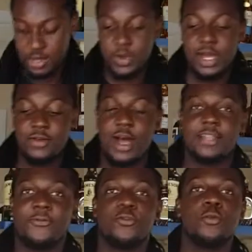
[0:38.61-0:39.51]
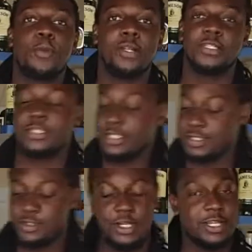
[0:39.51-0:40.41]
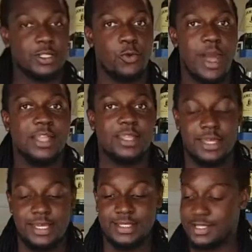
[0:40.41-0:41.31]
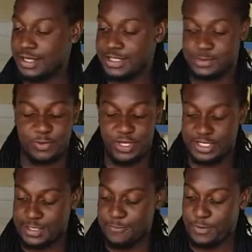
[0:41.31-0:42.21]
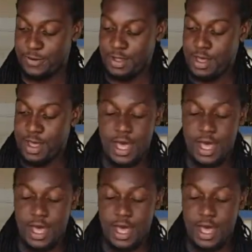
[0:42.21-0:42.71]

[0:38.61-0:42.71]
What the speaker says: Then we got to add fruit punch. This drink is quite easy. It's pretty simple.